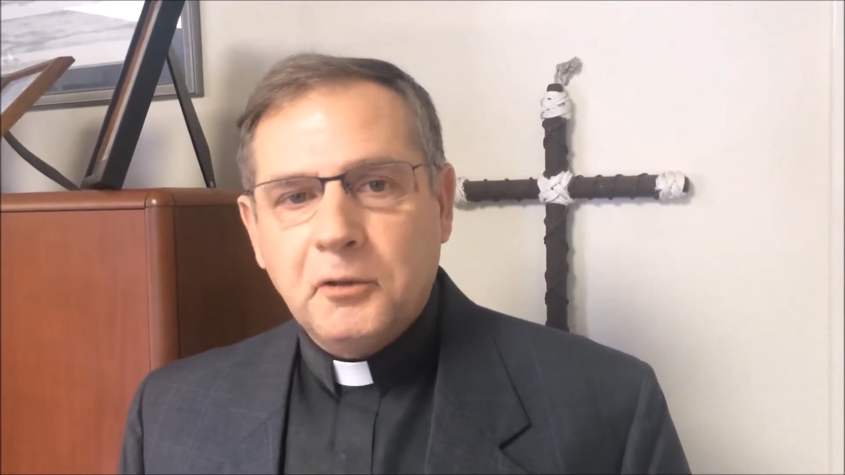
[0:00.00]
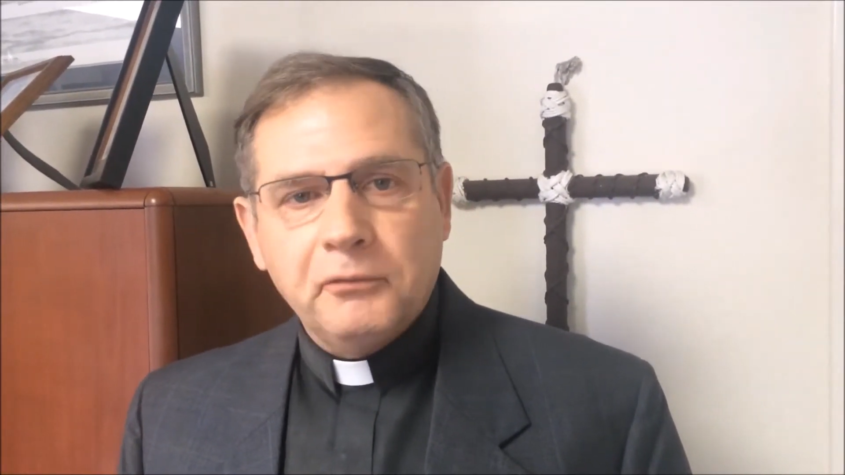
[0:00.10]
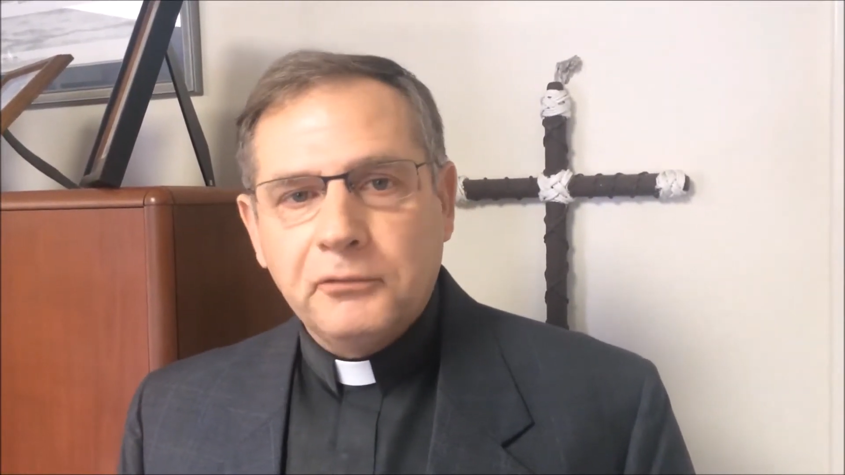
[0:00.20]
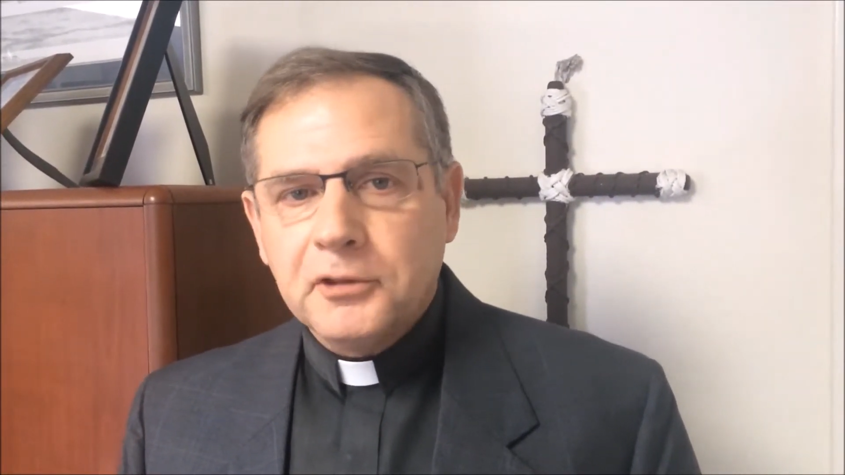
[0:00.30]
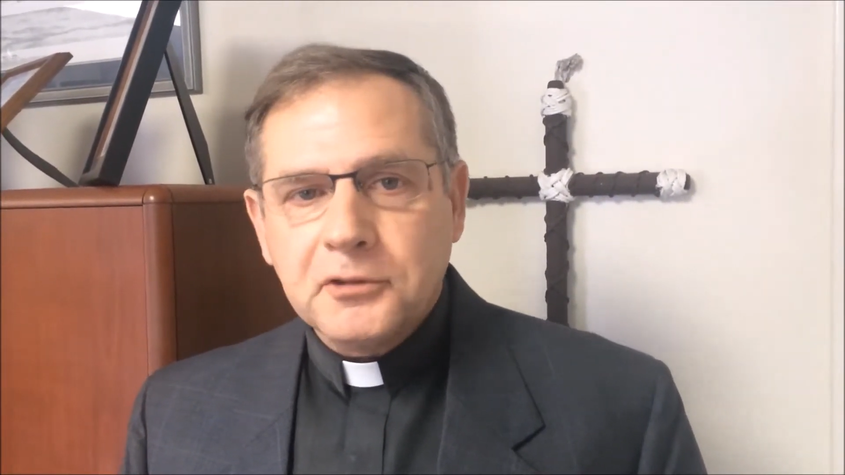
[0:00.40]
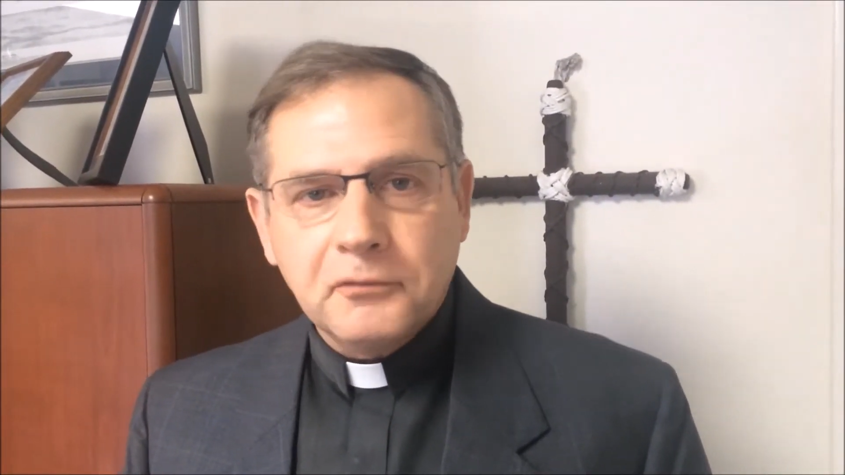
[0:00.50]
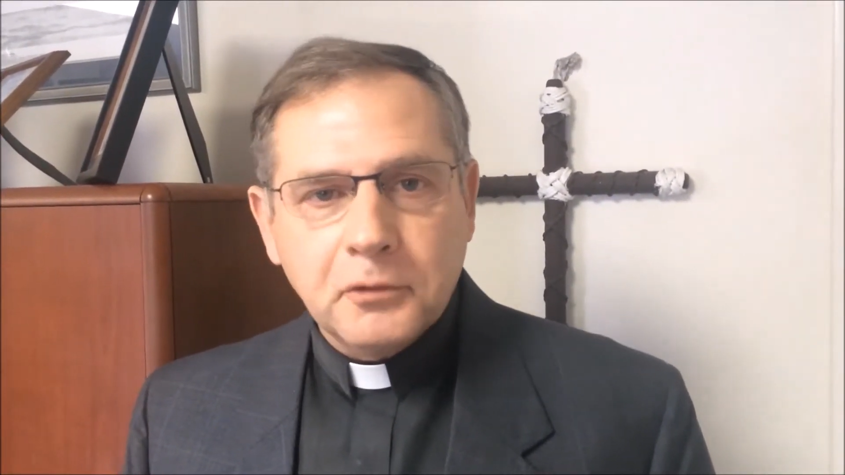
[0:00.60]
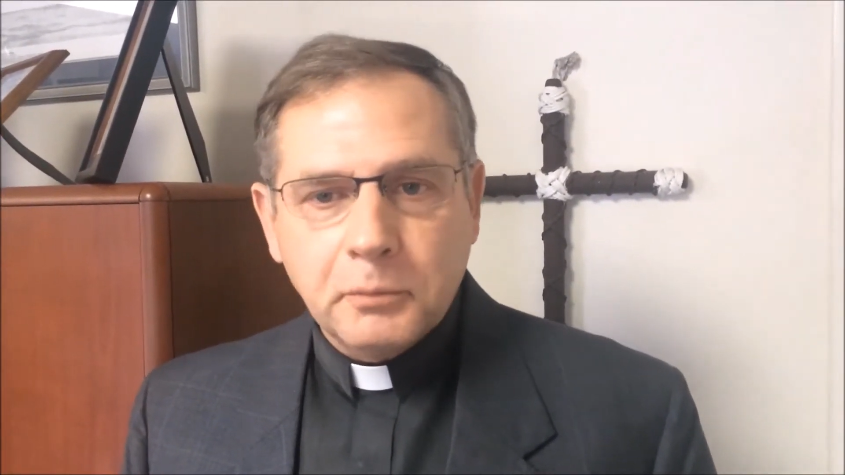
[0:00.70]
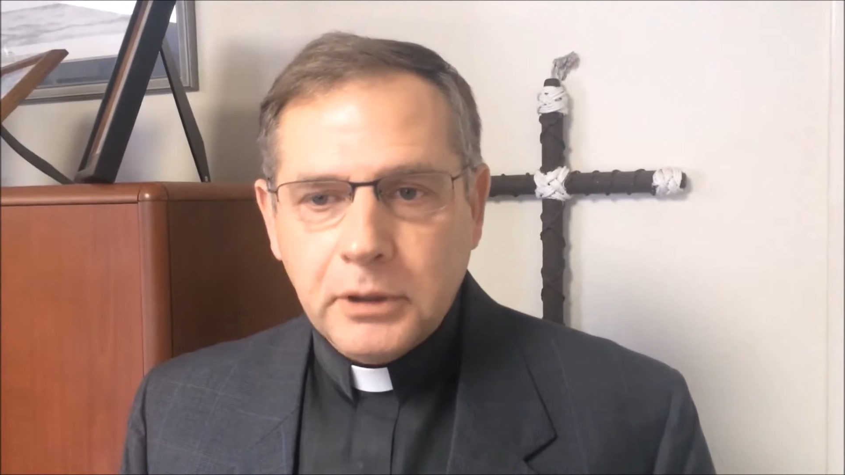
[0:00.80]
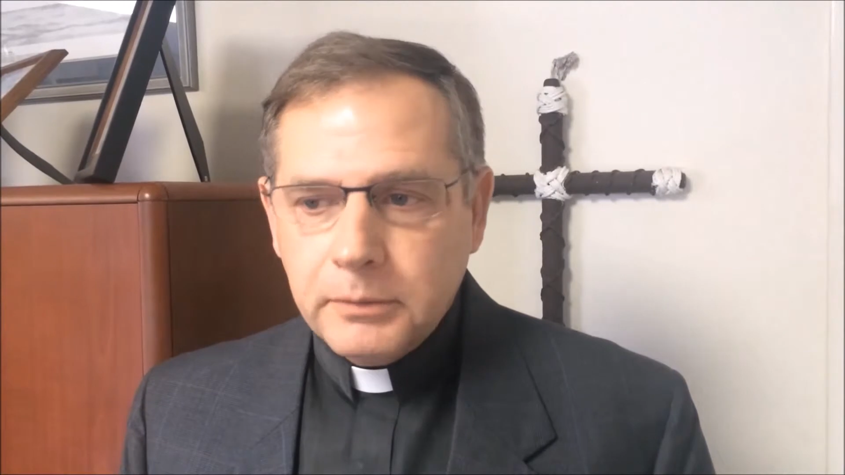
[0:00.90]

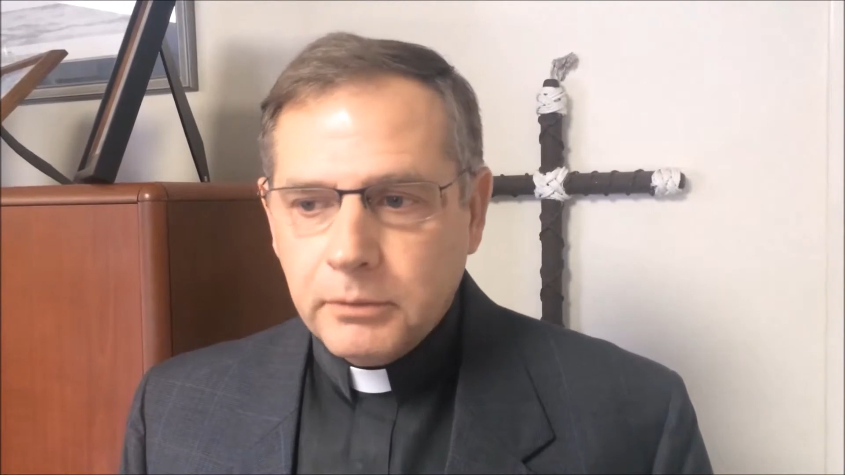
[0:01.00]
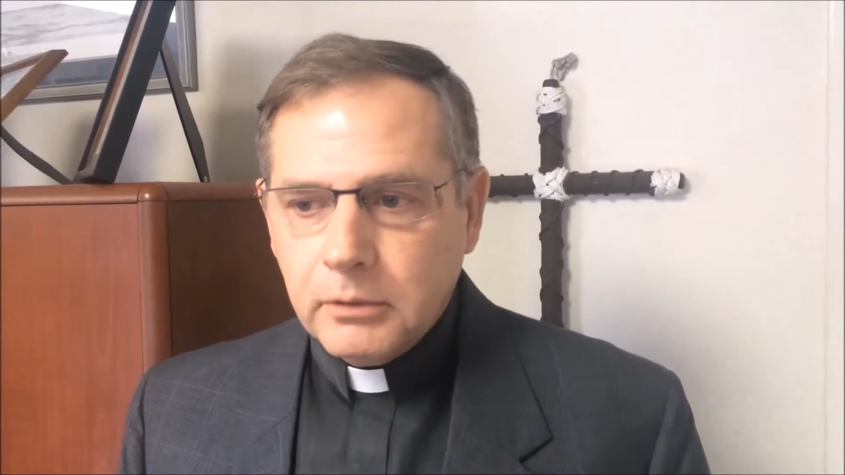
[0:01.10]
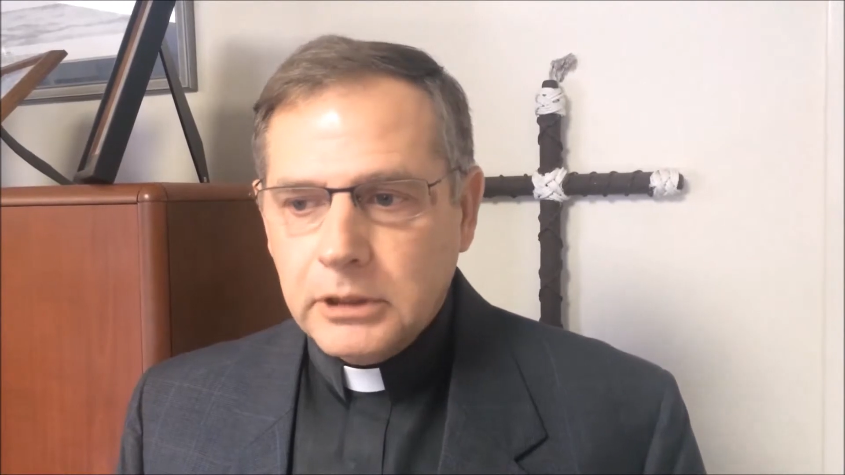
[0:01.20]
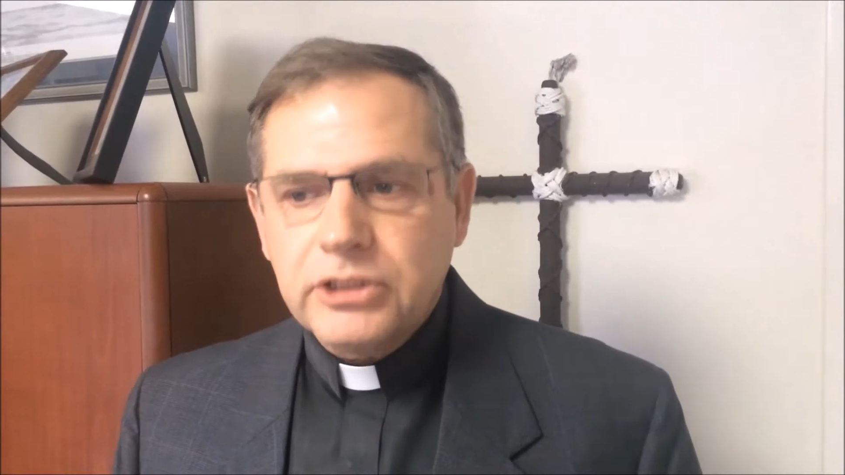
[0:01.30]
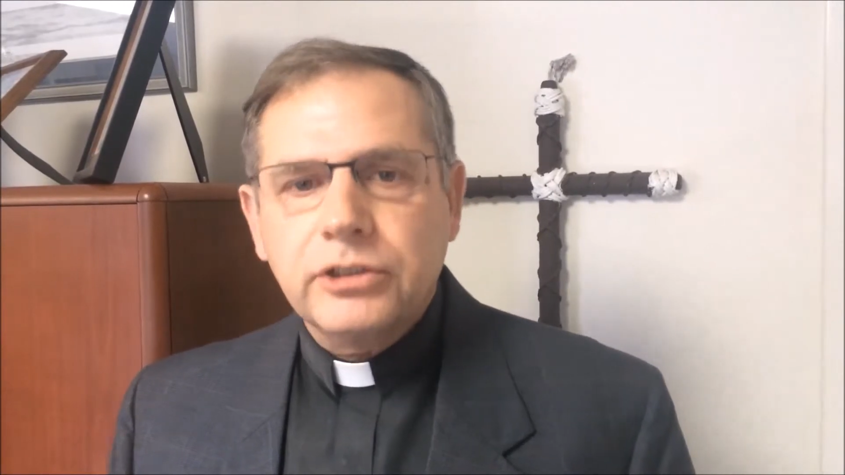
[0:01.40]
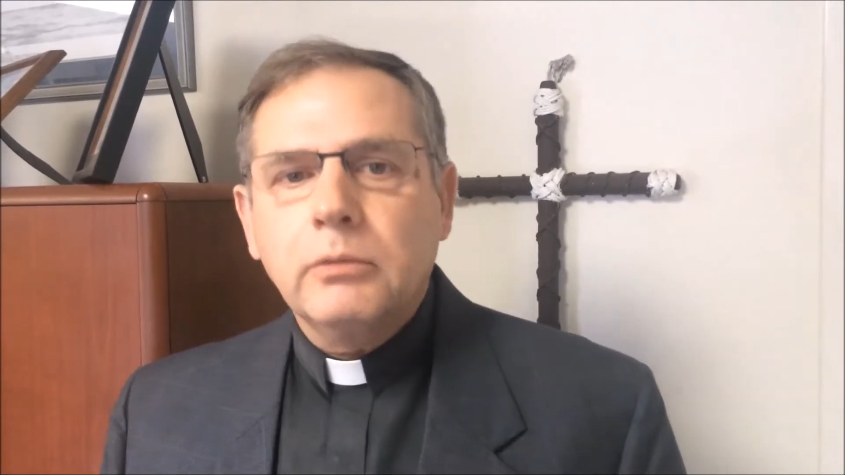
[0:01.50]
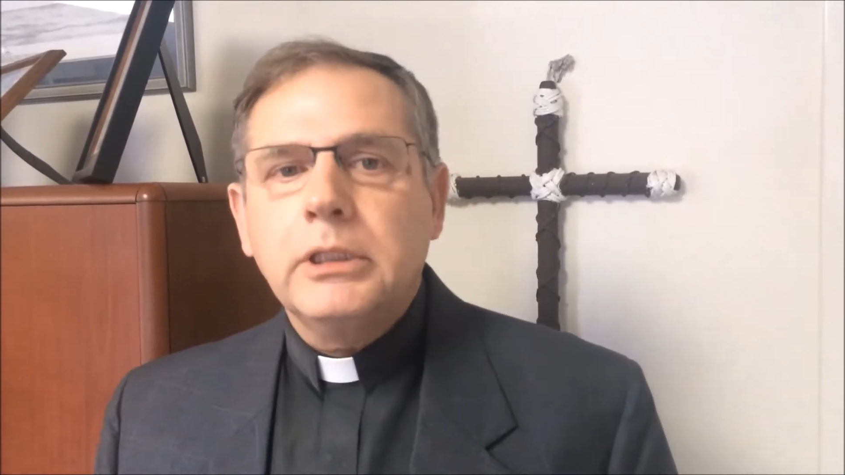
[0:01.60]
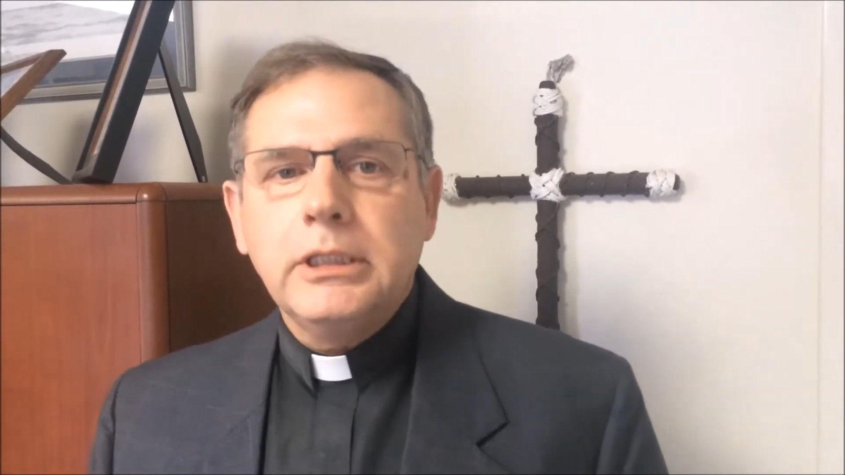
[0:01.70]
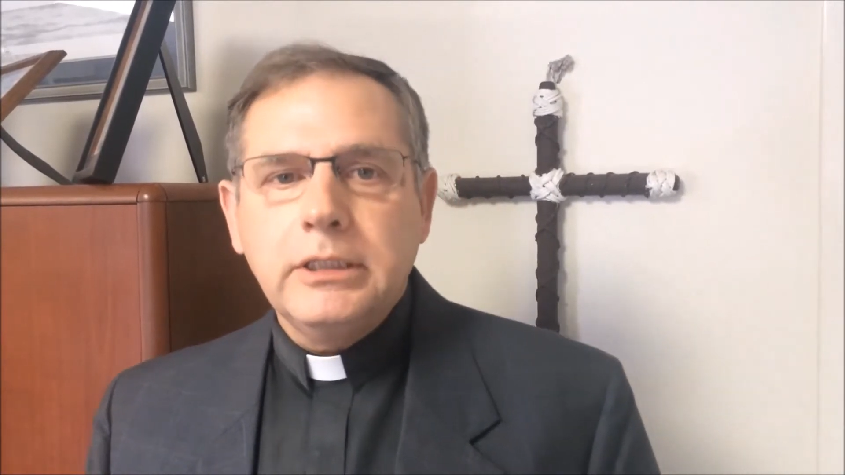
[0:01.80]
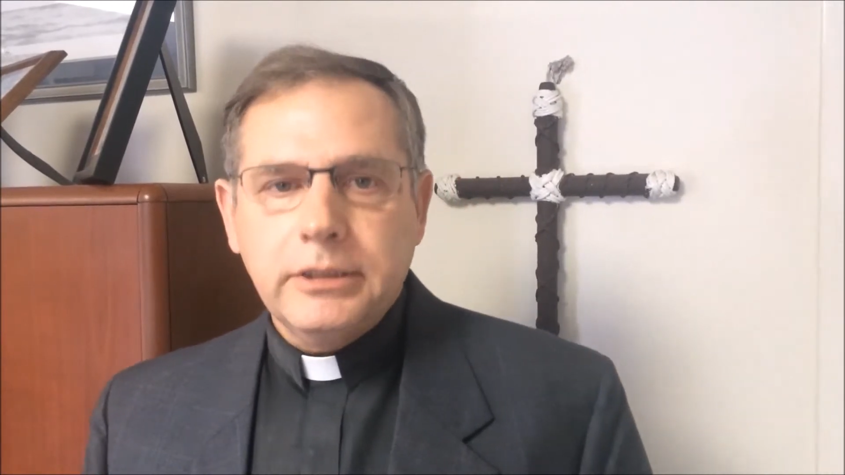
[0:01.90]
offensive to people. It's
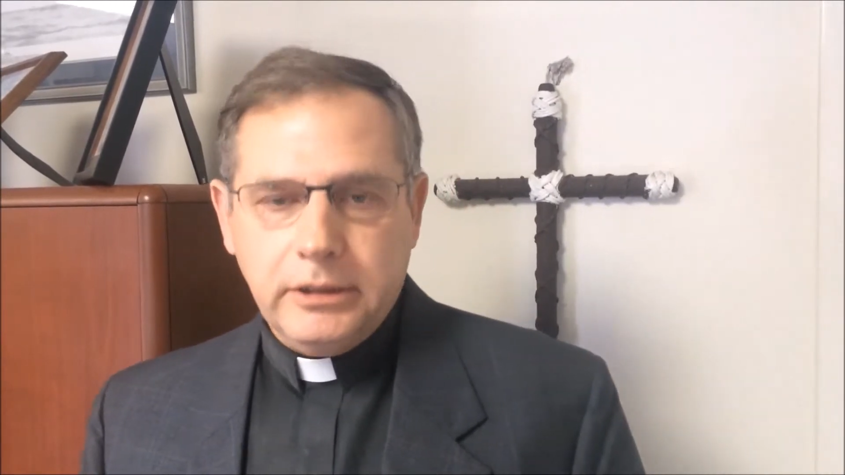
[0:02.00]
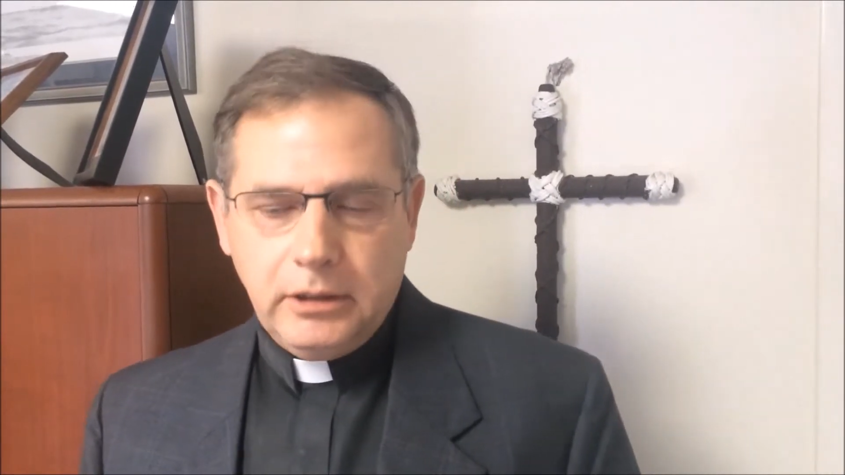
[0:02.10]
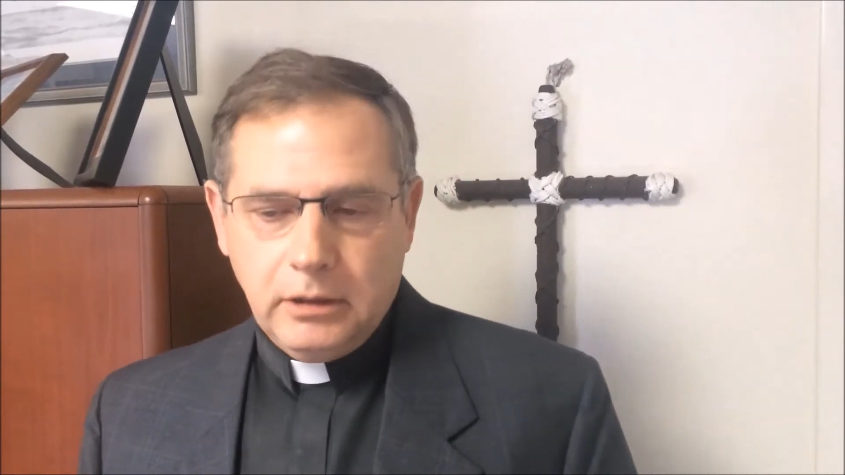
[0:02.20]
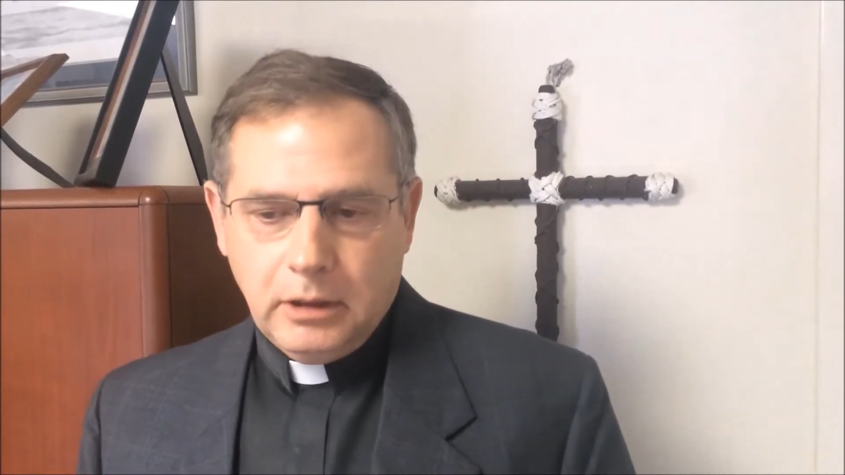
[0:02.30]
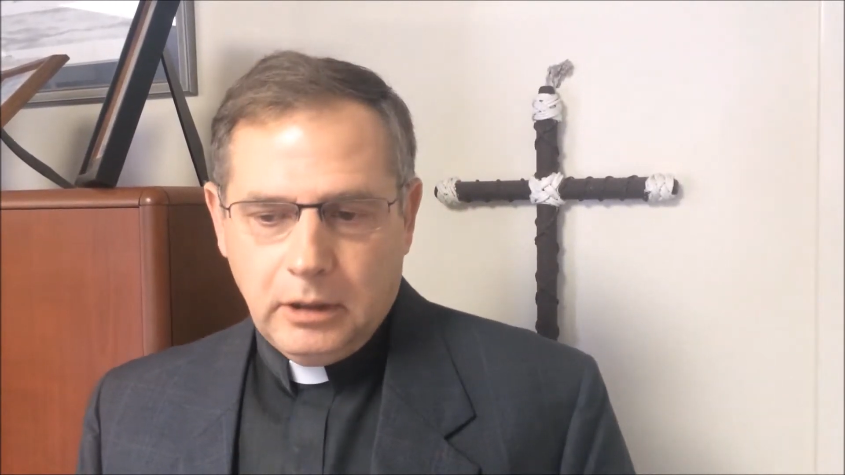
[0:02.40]
so easy.